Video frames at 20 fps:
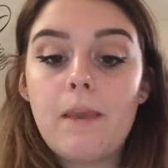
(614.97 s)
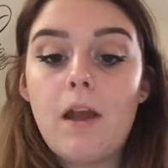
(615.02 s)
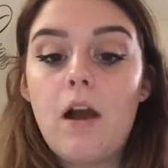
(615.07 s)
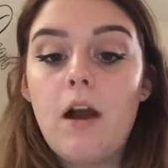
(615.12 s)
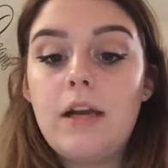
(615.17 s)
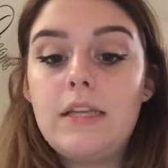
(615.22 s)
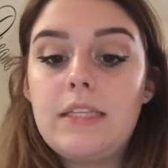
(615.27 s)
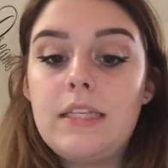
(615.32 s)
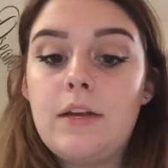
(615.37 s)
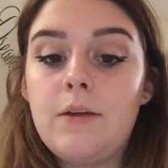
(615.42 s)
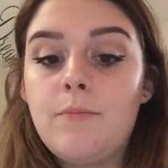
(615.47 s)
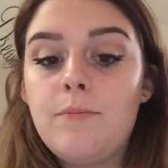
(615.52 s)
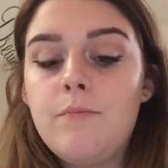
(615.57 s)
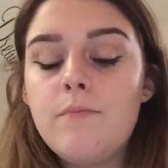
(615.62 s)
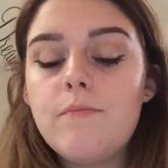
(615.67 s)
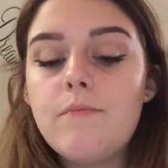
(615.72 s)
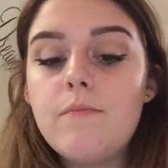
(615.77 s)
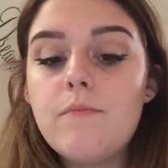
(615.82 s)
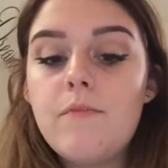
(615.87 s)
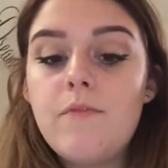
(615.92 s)
I did a
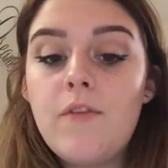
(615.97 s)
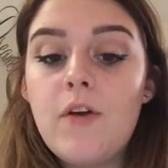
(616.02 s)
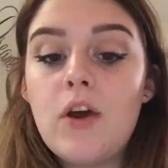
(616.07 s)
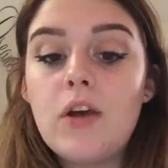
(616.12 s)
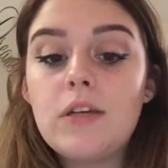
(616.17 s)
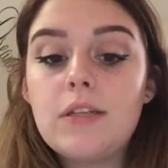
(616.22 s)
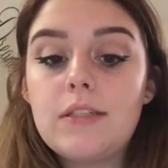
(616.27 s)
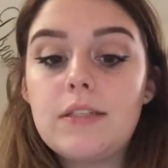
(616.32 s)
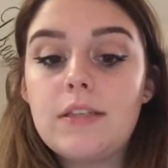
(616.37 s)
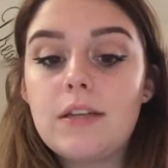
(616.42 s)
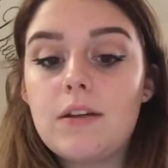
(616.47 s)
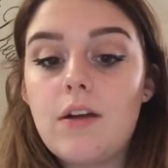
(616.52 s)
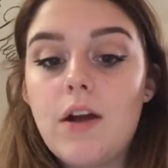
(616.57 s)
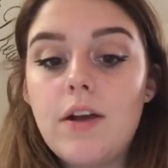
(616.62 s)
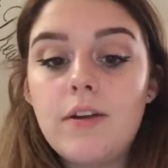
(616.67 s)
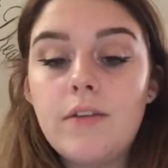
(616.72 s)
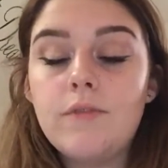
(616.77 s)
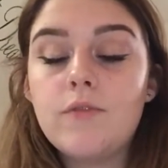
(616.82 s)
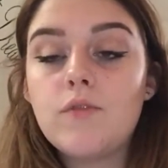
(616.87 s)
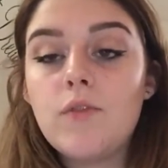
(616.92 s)
first
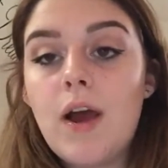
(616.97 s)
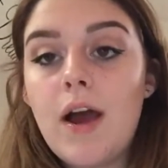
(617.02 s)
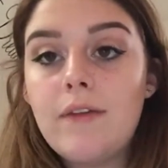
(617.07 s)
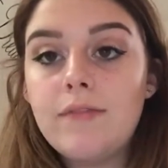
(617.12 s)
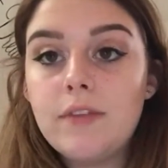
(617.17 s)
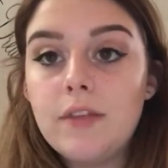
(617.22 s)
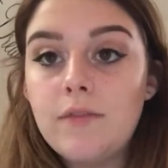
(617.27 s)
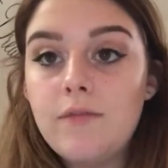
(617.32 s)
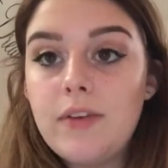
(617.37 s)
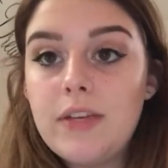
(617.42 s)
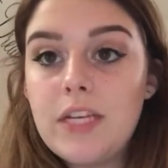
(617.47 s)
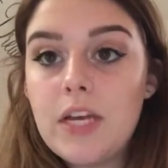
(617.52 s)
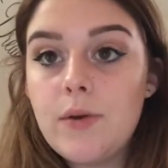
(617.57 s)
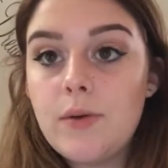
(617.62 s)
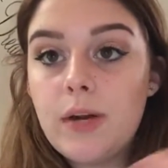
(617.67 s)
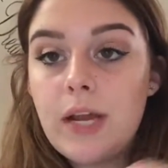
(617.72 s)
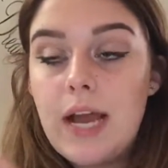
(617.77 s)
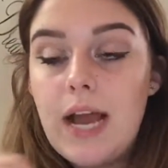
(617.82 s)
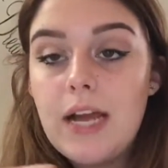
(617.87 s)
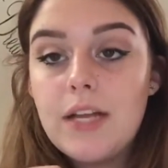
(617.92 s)
kind of draft of the video
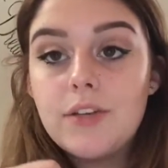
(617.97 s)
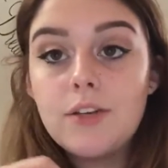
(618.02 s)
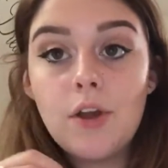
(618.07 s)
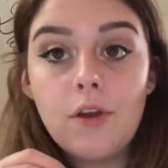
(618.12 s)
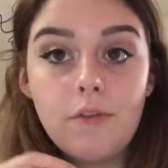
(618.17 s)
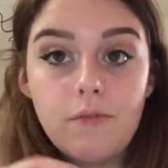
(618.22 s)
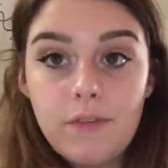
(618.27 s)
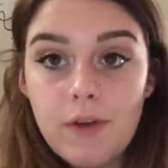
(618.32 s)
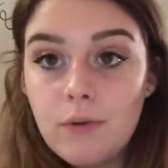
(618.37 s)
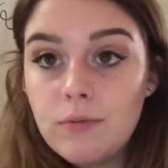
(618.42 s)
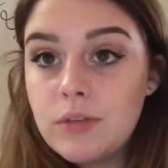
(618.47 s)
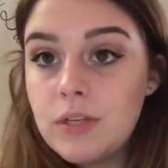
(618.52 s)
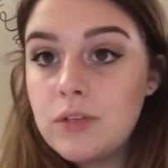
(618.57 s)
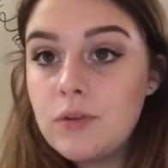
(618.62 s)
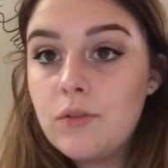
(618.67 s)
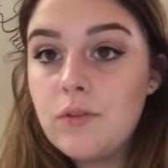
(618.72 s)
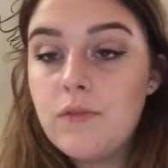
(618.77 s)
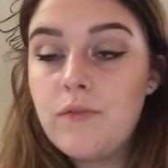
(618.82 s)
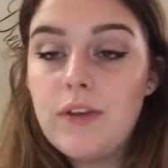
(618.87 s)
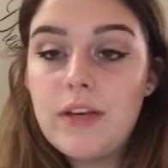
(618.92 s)
and I had no filters
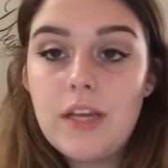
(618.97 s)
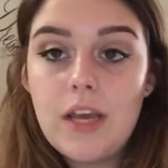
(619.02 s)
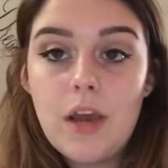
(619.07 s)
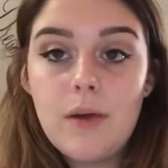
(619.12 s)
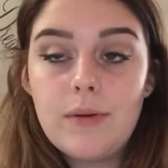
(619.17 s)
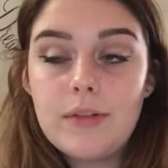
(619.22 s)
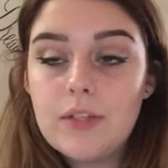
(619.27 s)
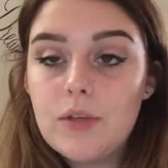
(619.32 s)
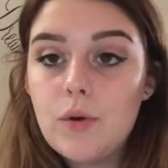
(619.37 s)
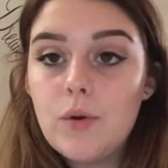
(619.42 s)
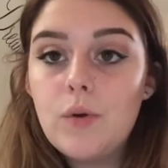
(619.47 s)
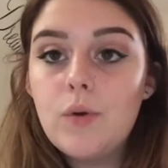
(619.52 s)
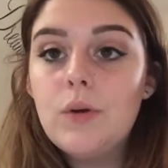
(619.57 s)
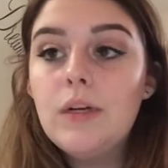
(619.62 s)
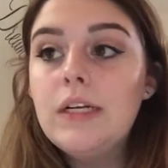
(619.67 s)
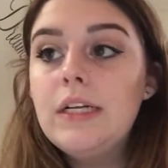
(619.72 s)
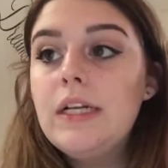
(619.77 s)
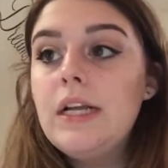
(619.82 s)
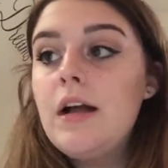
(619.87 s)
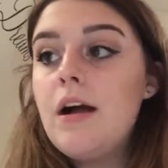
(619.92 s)
on the video at all.